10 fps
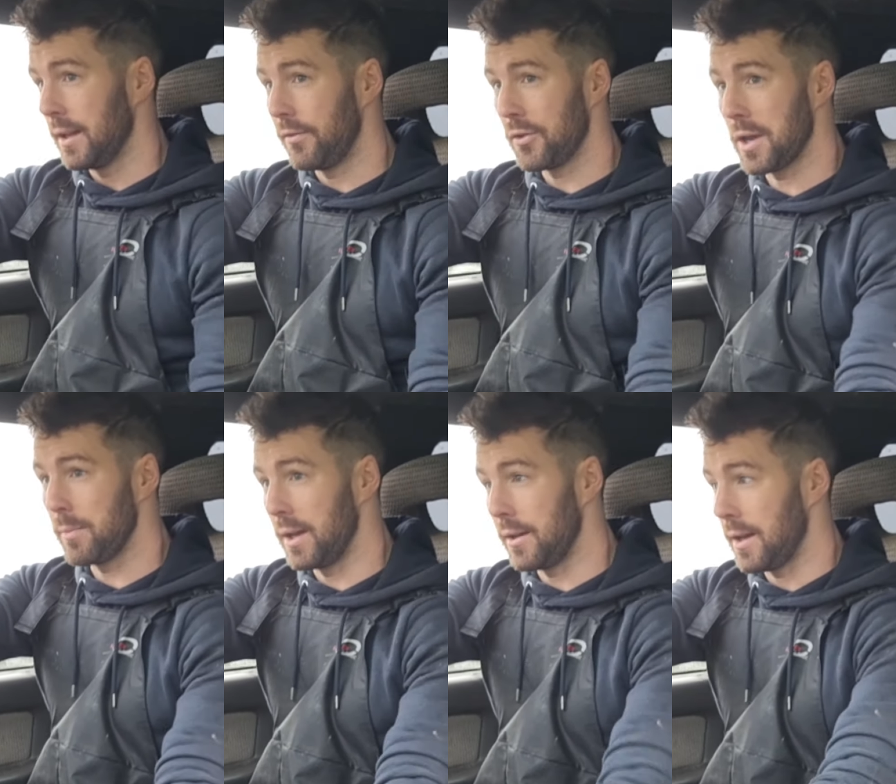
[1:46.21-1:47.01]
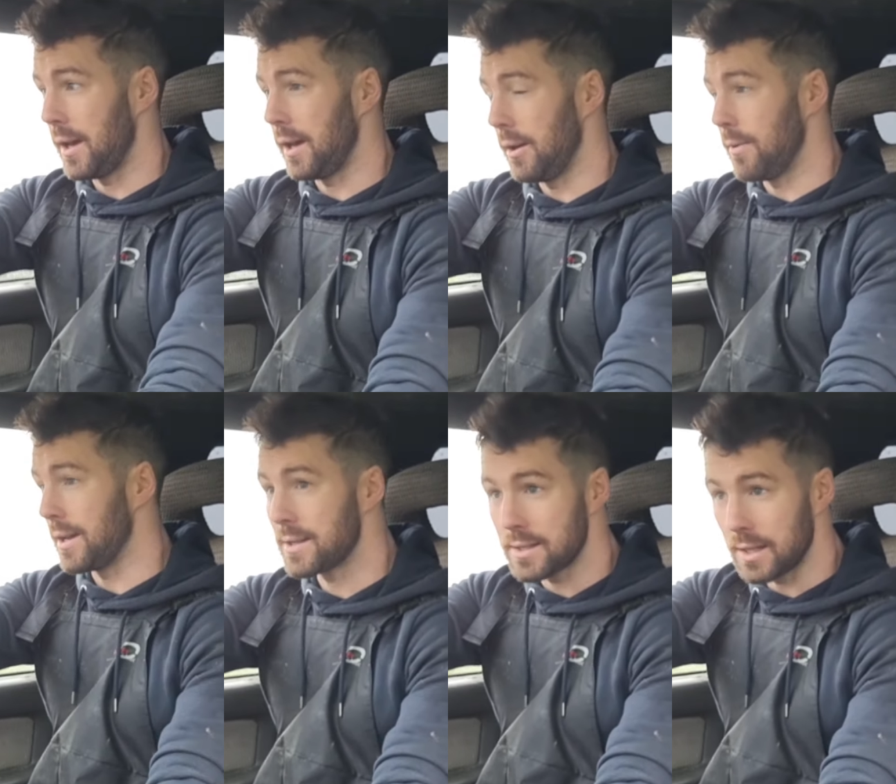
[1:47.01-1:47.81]
if you get me.
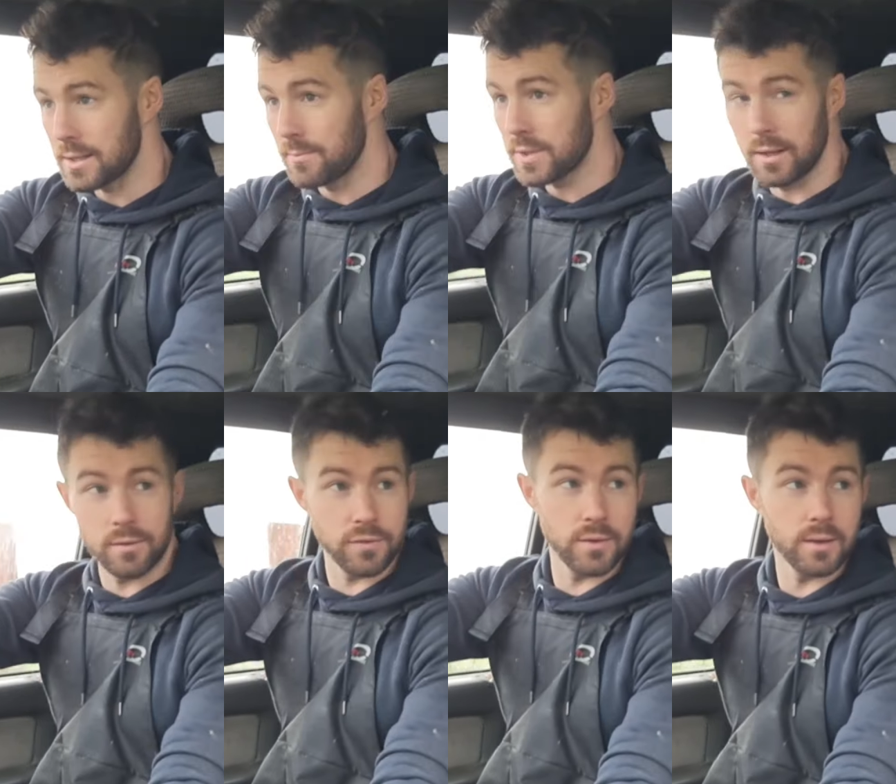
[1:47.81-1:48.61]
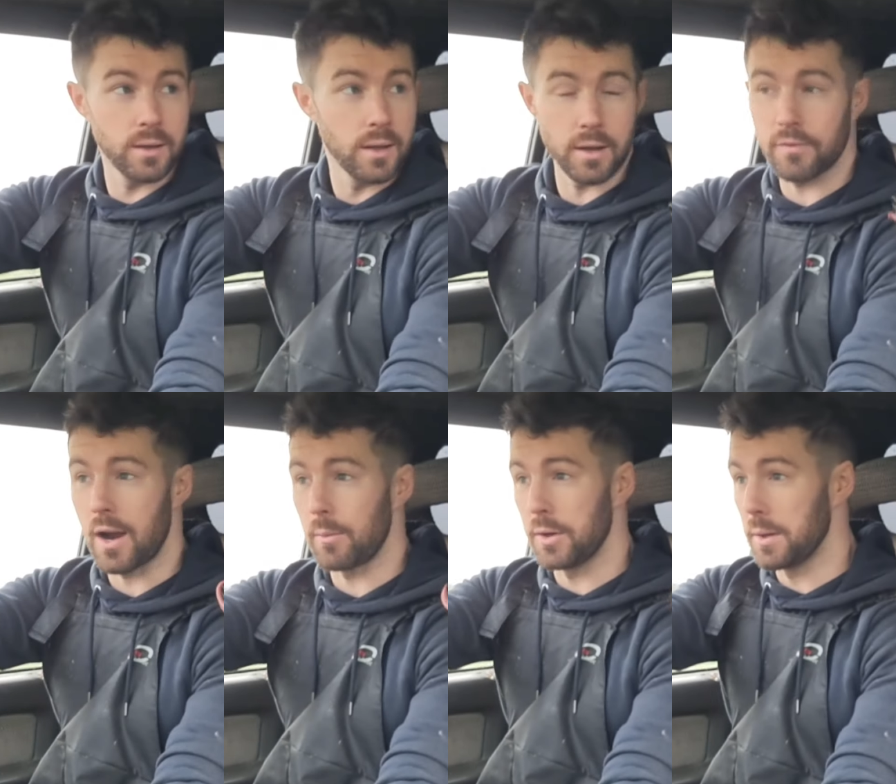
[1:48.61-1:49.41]
As he says himself, a
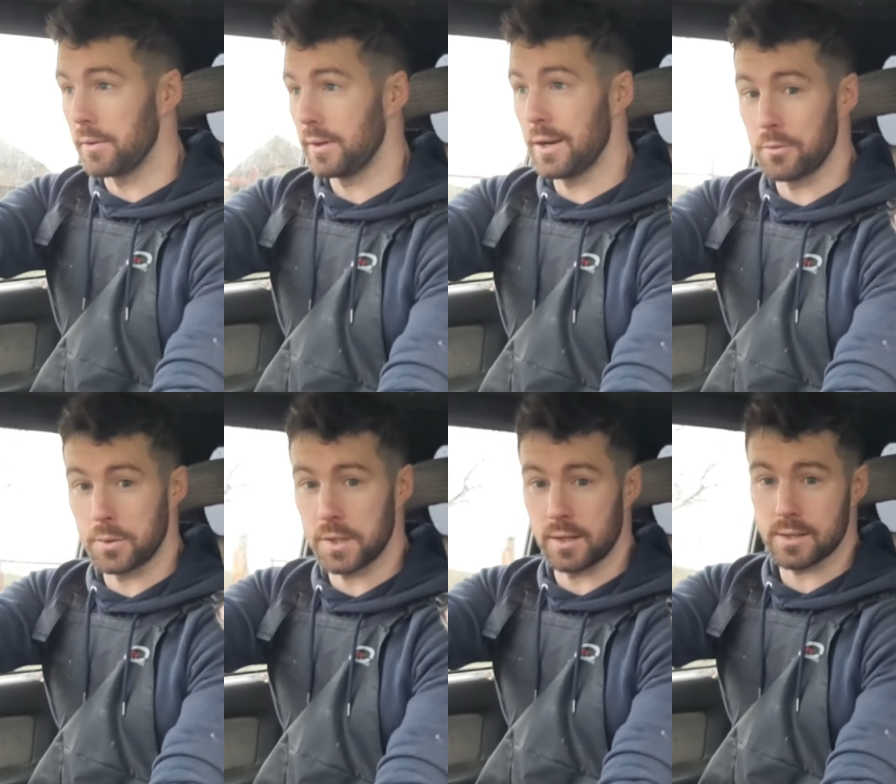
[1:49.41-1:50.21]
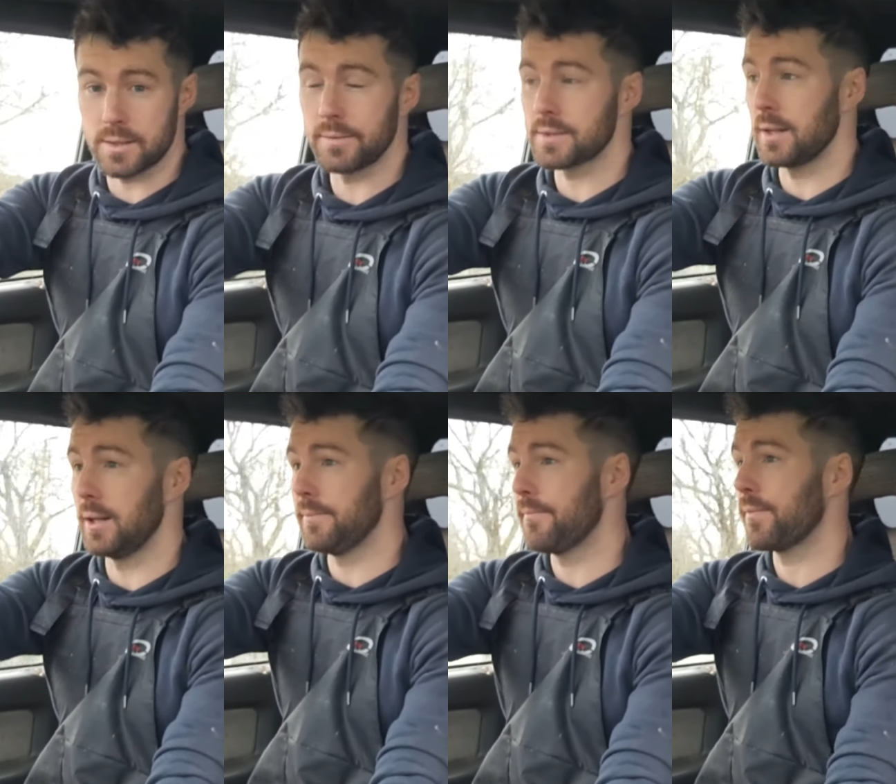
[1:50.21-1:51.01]
farmer never retires.
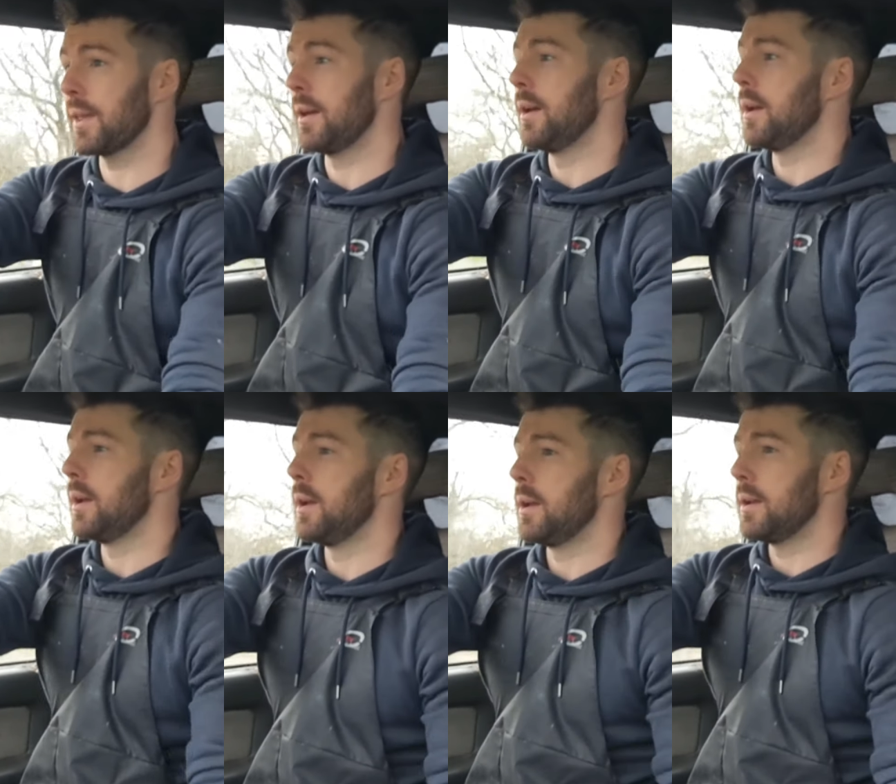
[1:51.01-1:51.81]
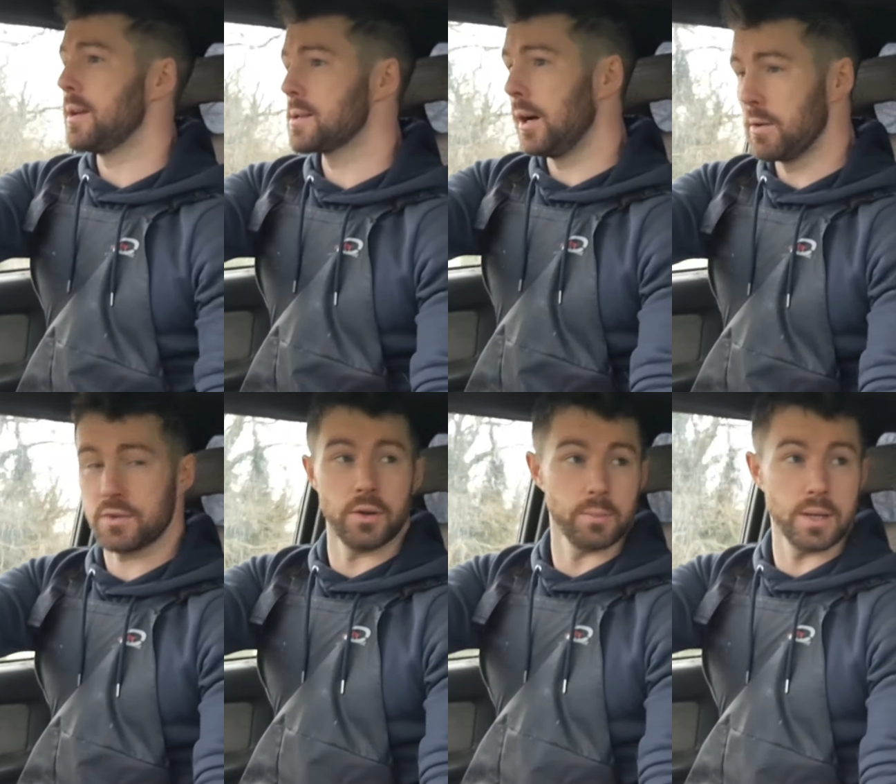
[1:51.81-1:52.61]
So he's always
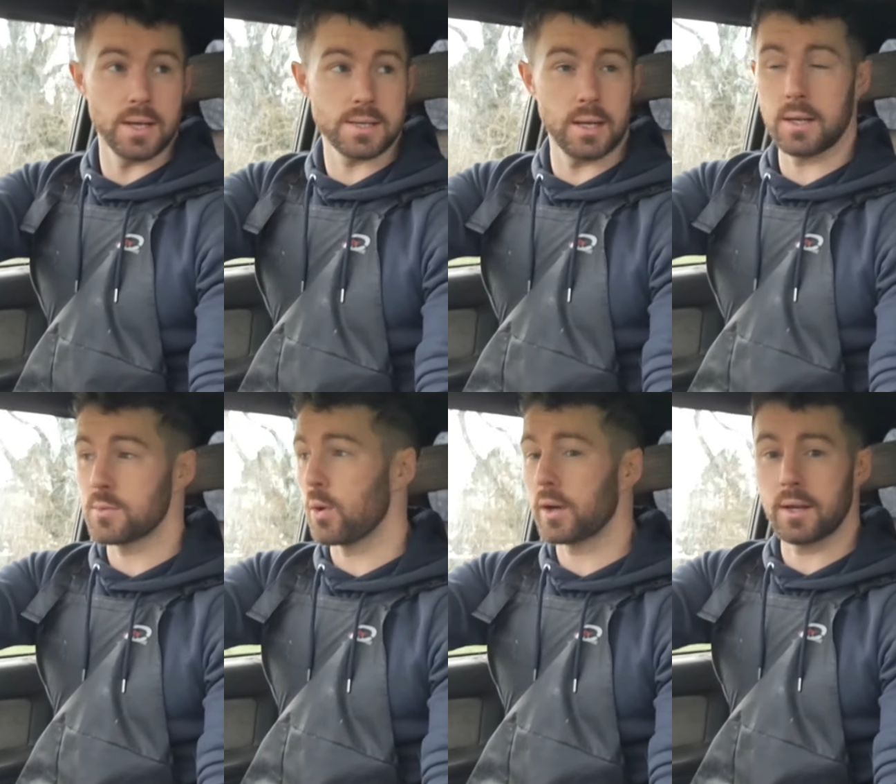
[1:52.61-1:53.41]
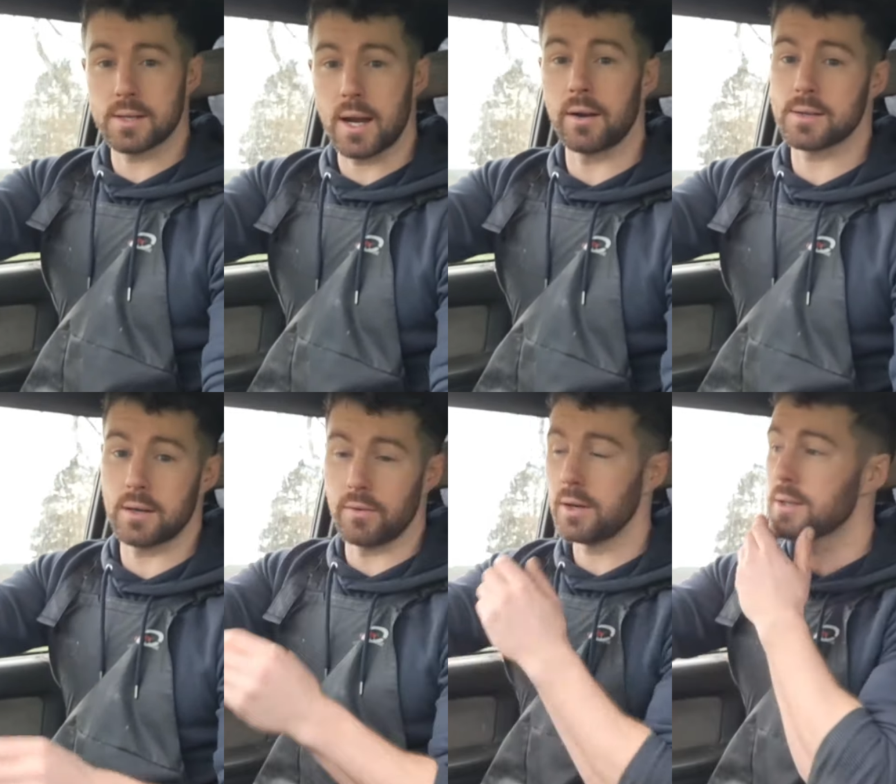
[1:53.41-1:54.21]
around the place and he's working as hard as ever.